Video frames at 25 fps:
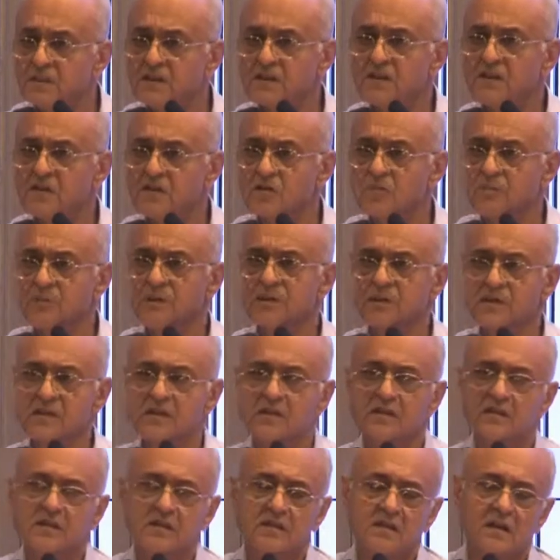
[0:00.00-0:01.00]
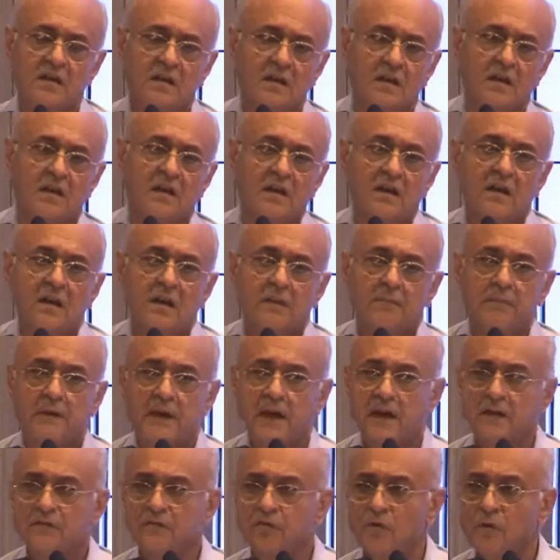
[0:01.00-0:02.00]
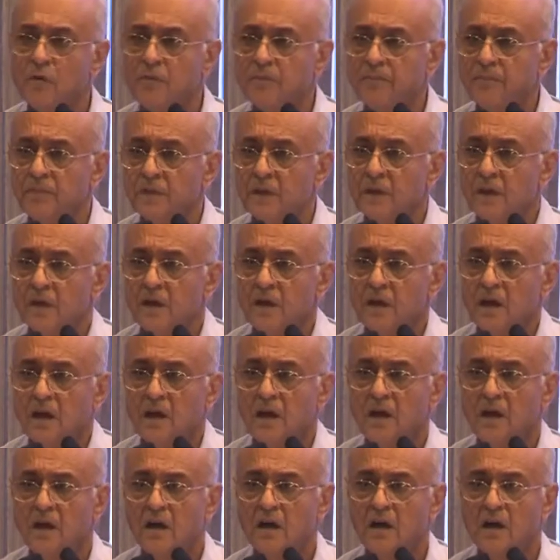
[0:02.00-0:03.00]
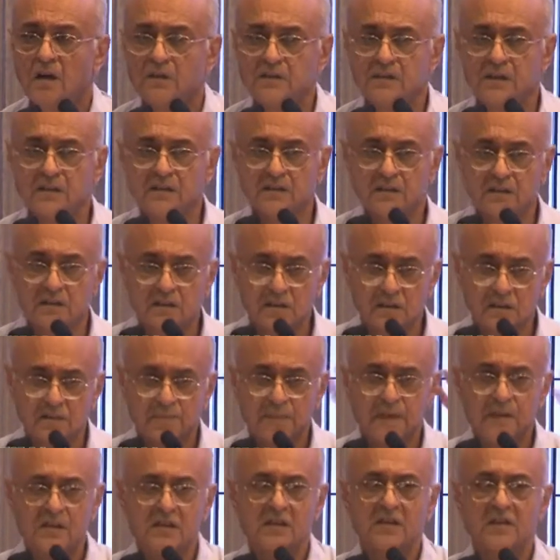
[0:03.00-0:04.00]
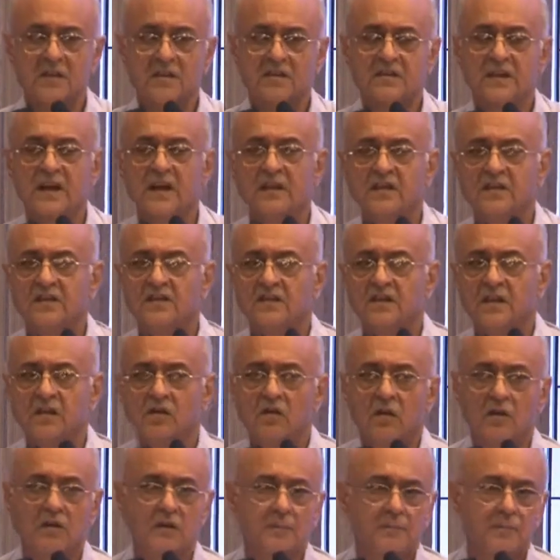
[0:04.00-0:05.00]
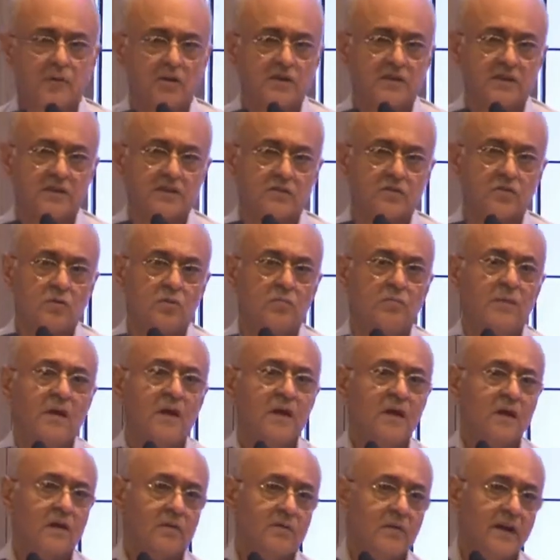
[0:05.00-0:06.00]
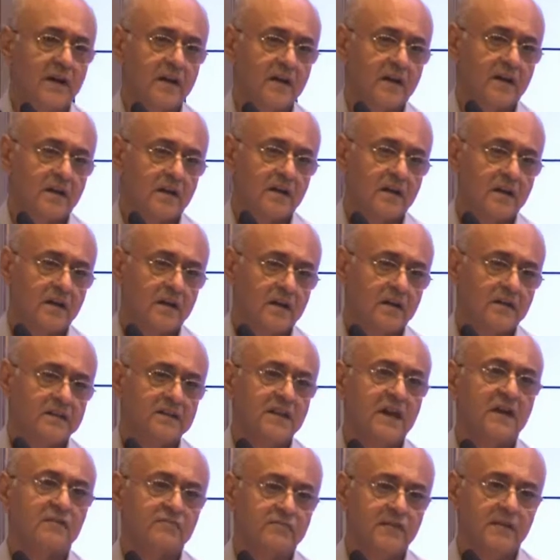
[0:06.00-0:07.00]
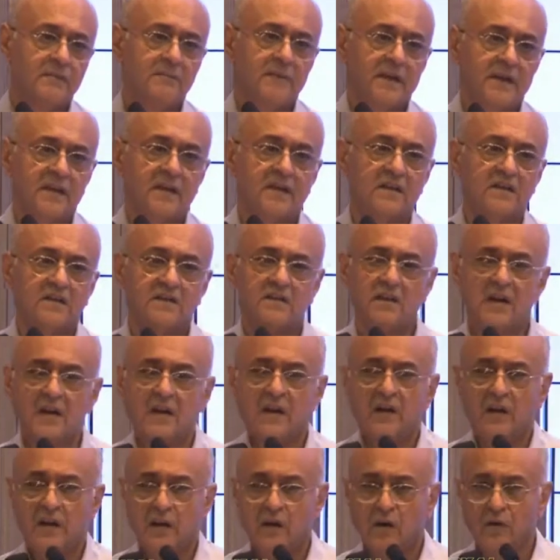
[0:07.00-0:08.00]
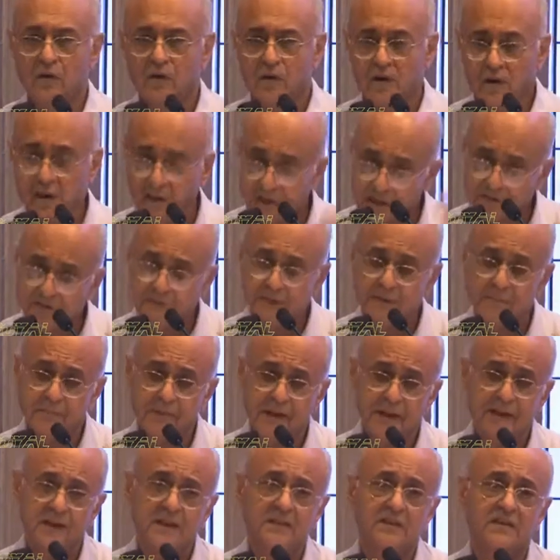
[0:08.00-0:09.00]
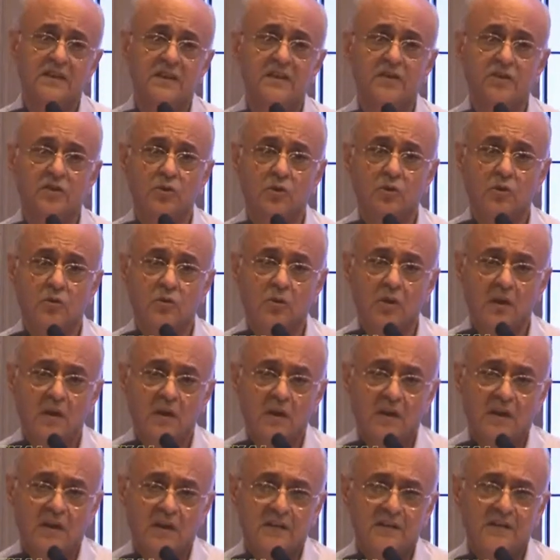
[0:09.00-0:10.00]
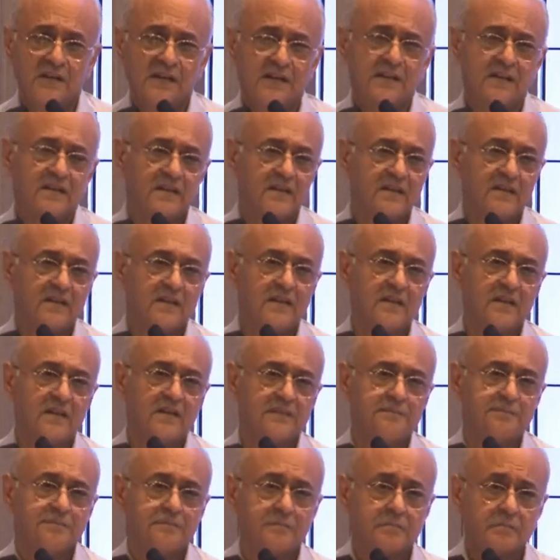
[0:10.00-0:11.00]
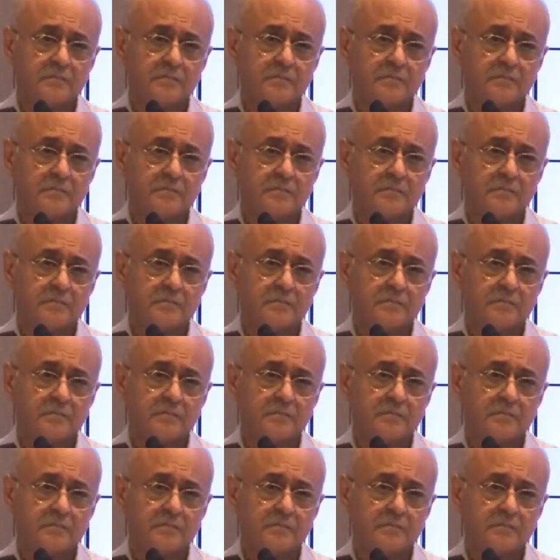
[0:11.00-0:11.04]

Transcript: business to business uh, platform. Uh, there's a special aside this year called the Project Room, where uh, young filmmakers or other filmmakers can show their uh,